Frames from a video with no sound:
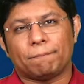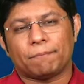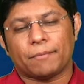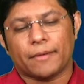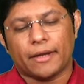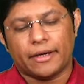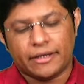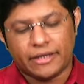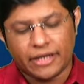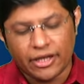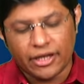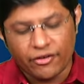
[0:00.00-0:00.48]

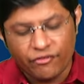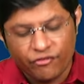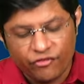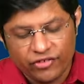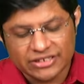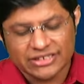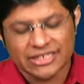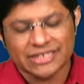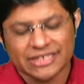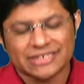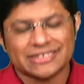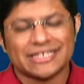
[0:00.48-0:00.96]

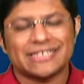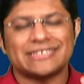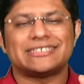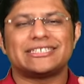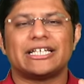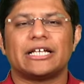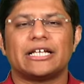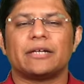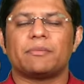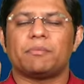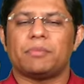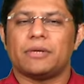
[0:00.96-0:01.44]
deficits and
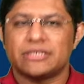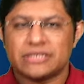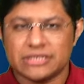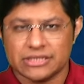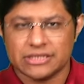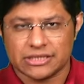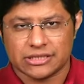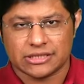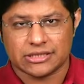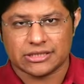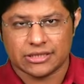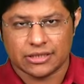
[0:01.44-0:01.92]

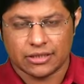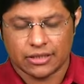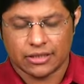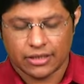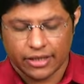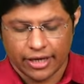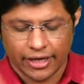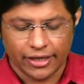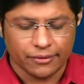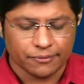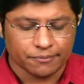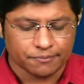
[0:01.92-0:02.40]
surpluses,
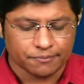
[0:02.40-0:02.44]
right?